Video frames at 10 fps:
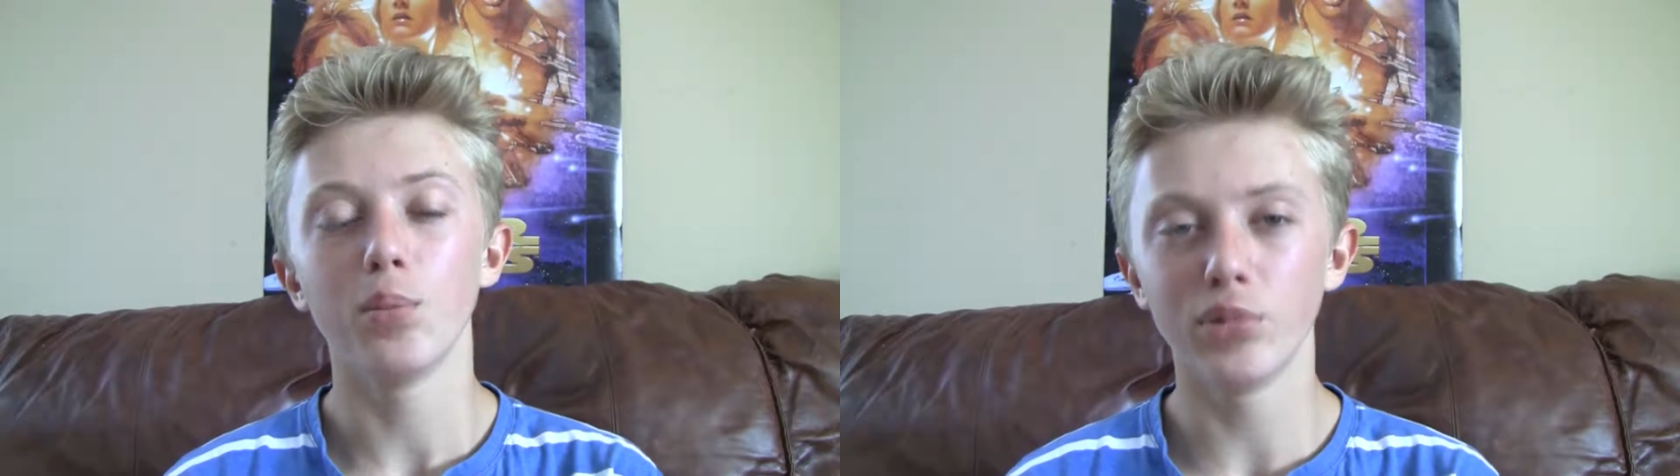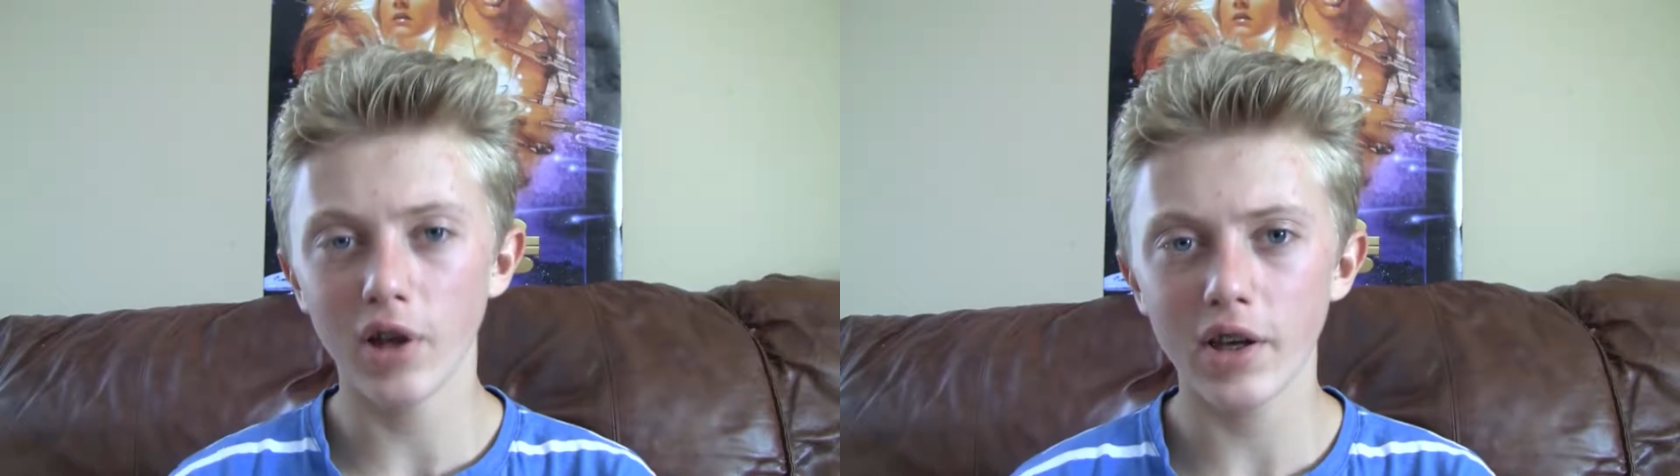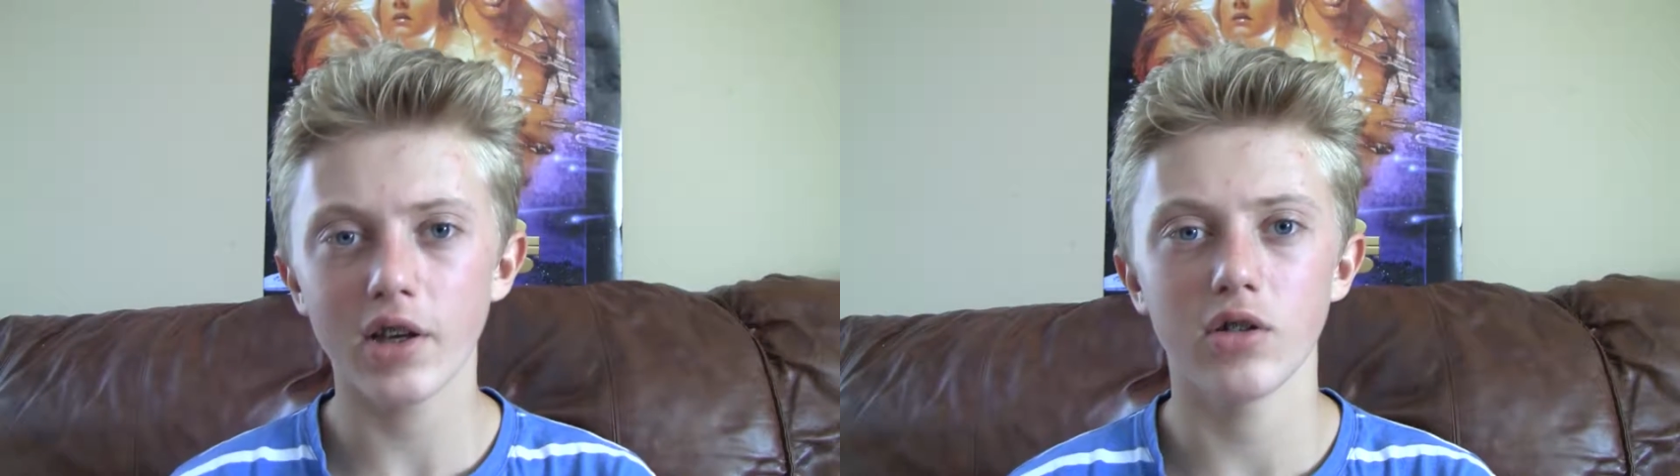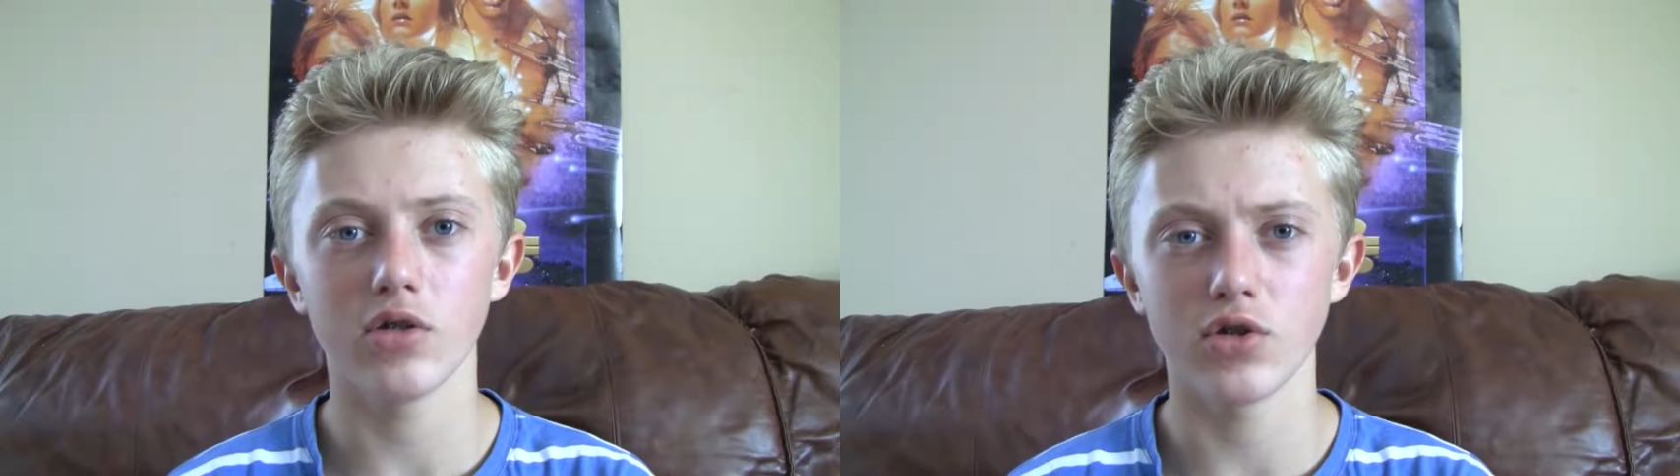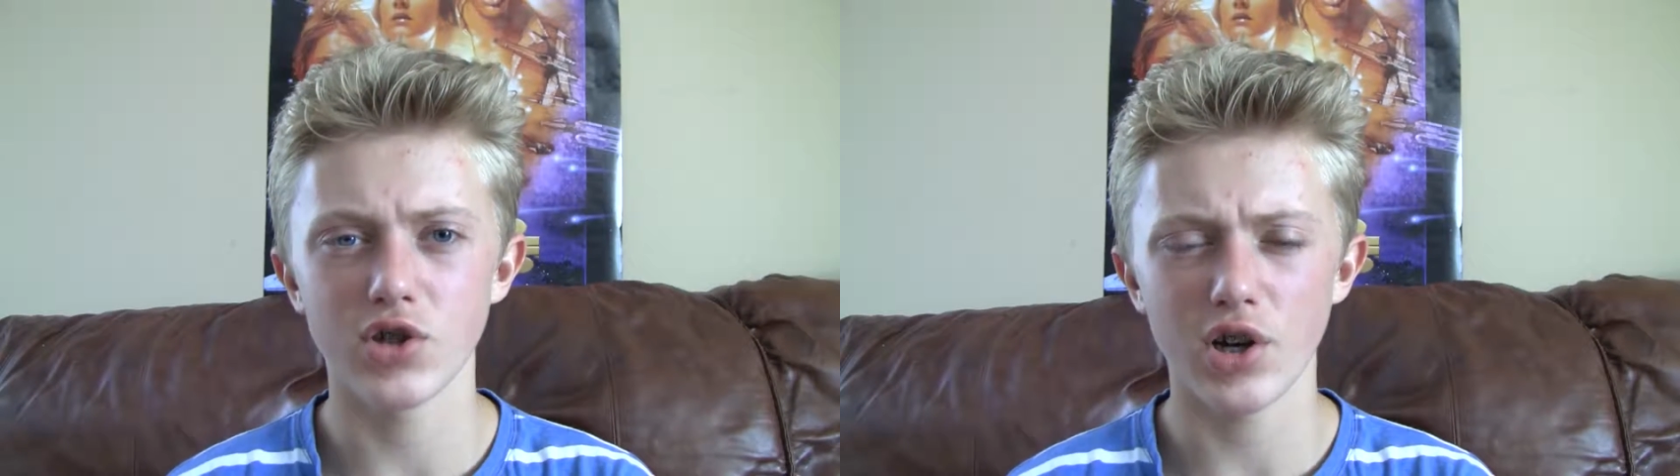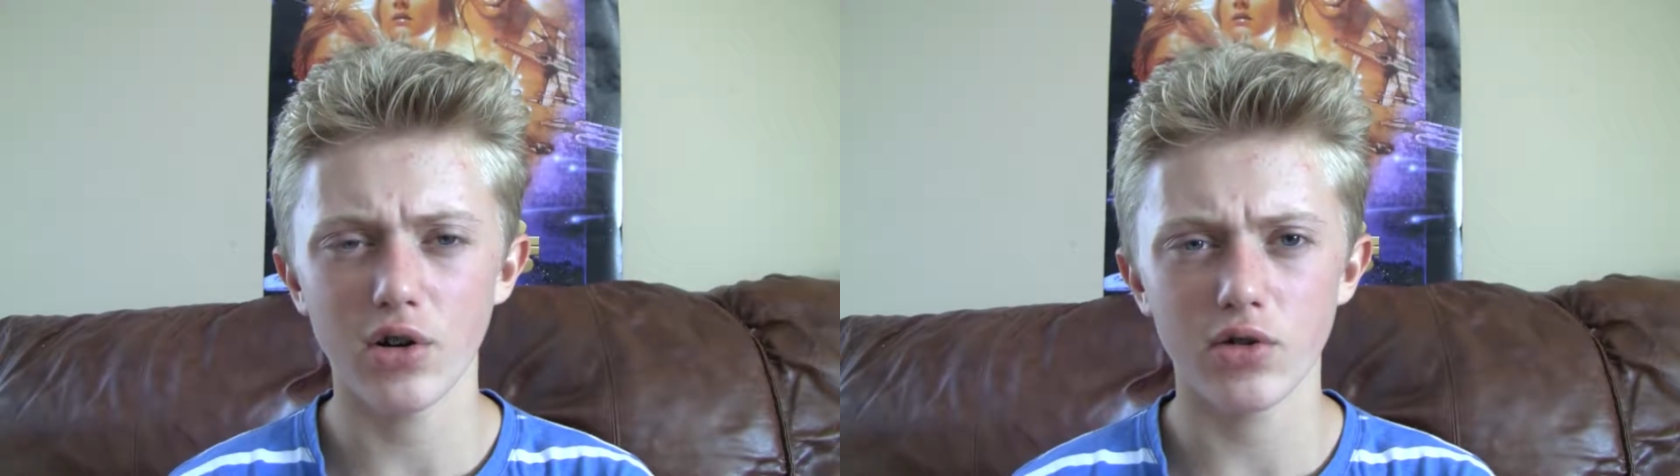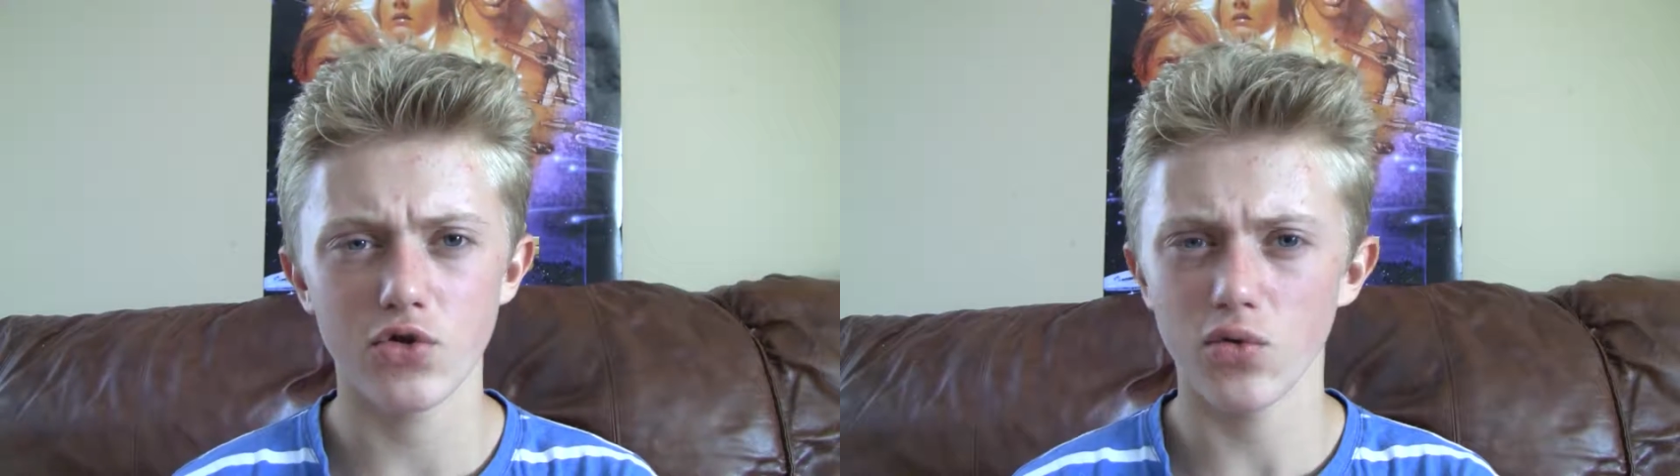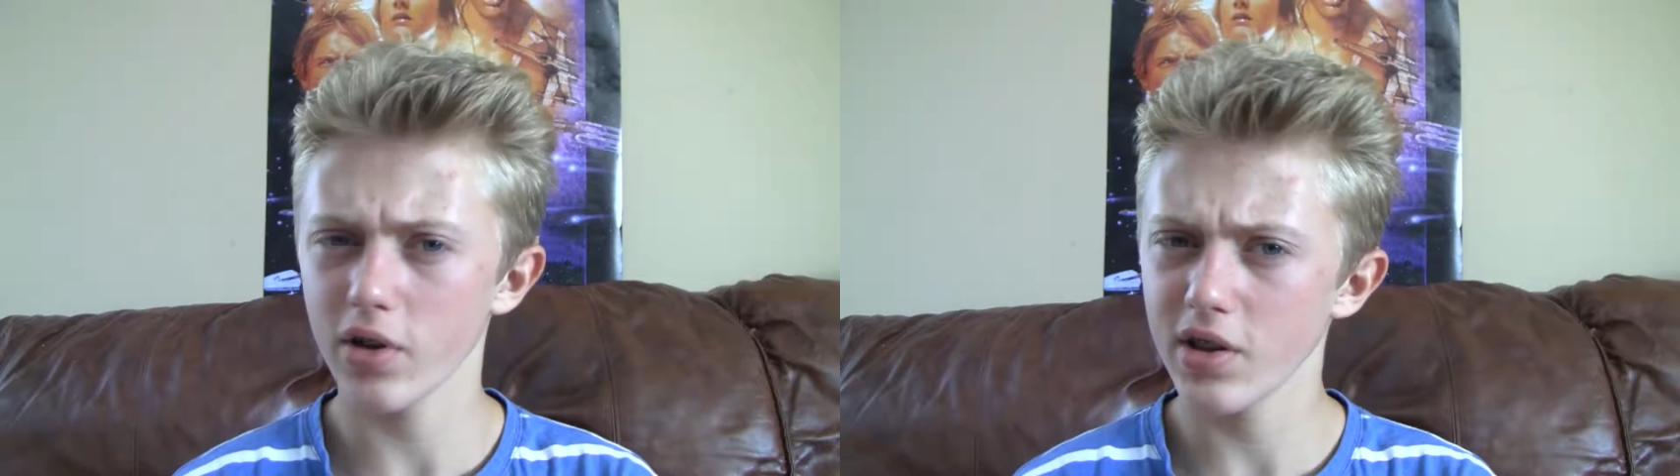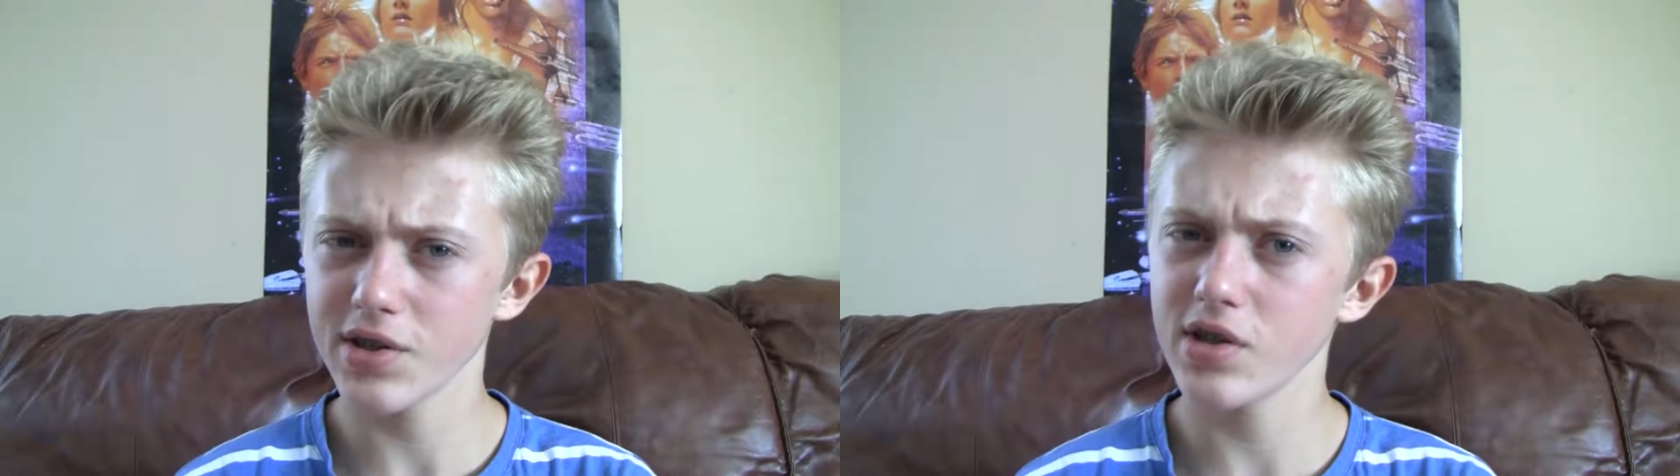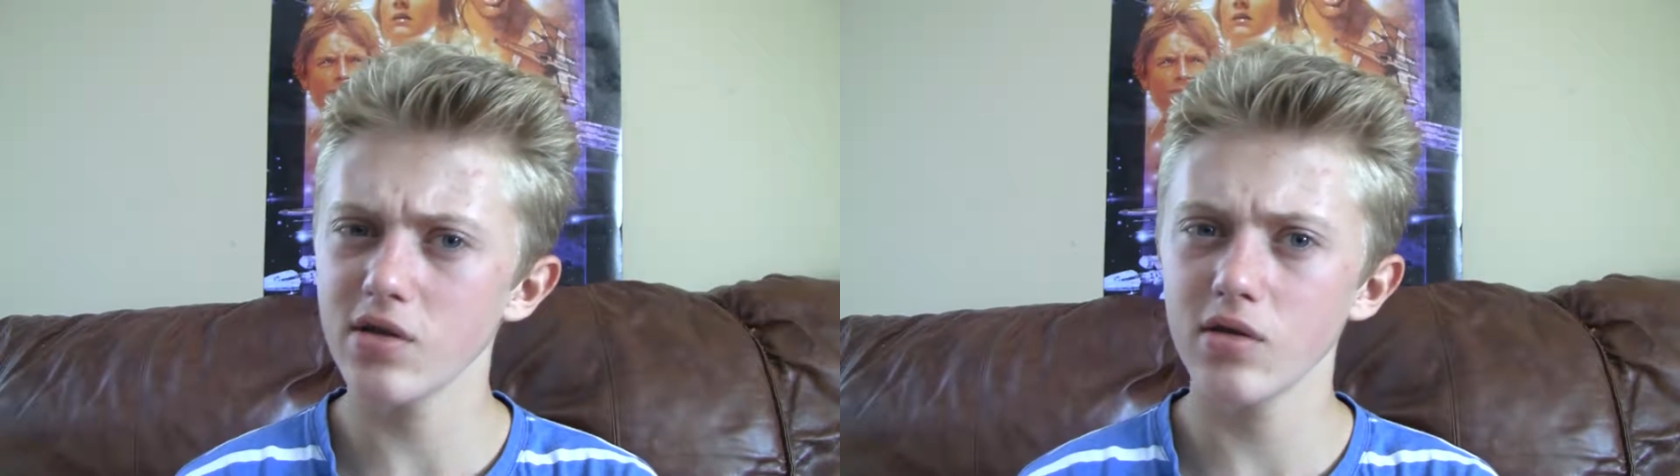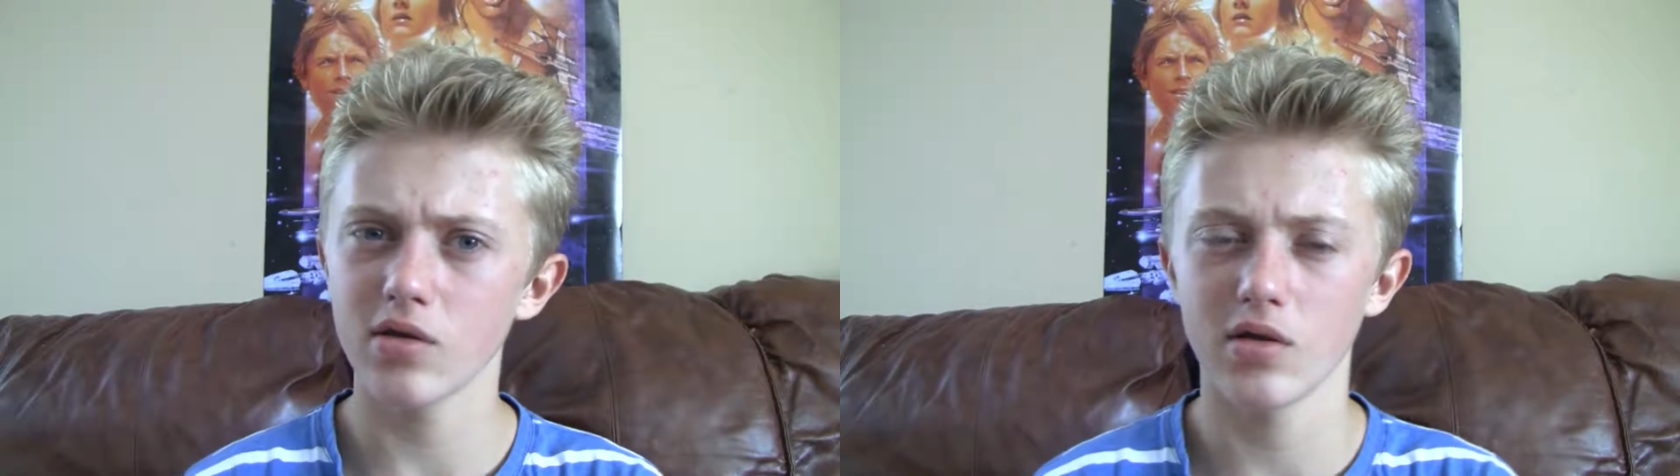Blake Jorgensen.